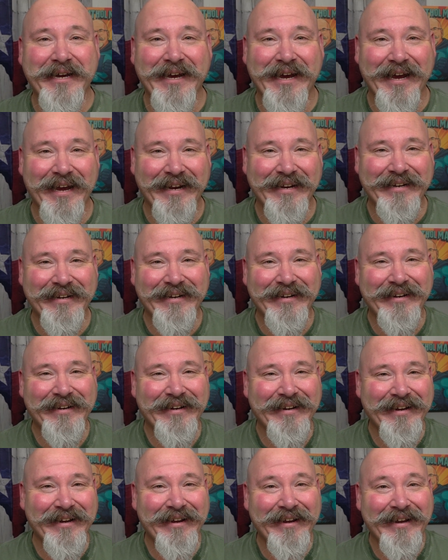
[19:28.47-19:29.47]
can.
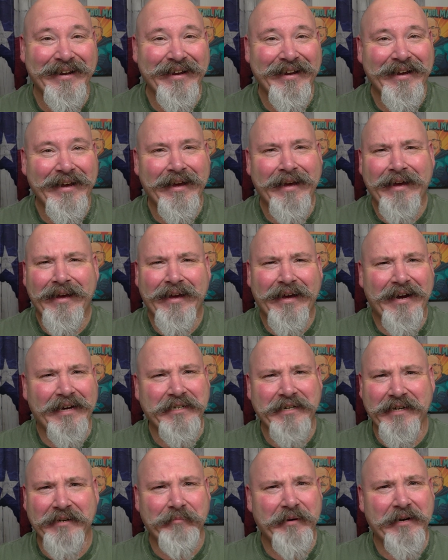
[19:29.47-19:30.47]
I
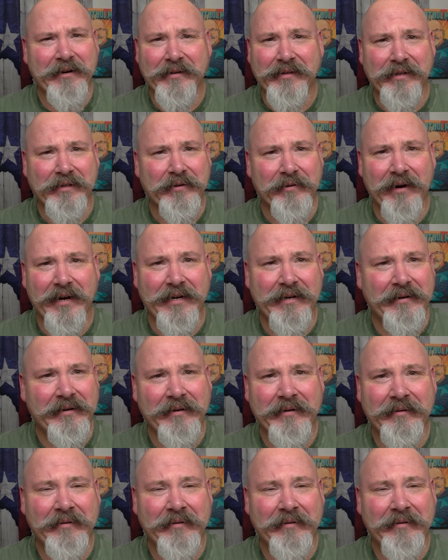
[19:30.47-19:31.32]
should get better at this, right?